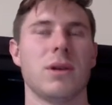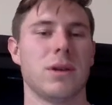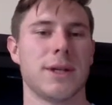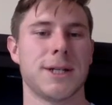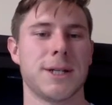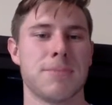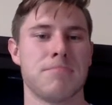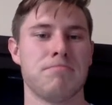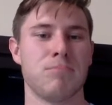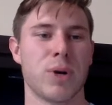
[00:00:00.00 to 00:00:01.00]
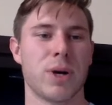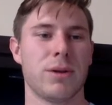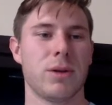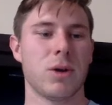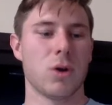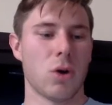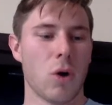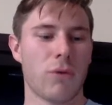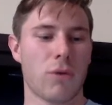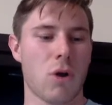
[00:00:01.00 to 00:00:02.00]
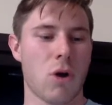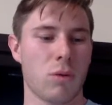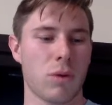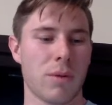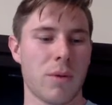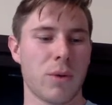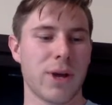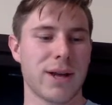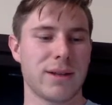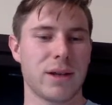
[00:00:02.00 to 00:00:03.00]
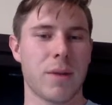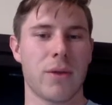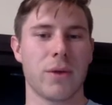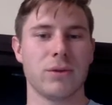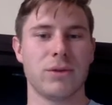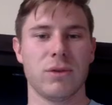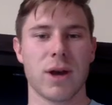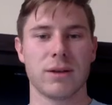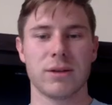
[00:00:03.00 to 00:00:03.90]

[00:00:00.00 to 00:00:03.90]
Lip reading: But overall, I mean, what do you guys think about those two guys?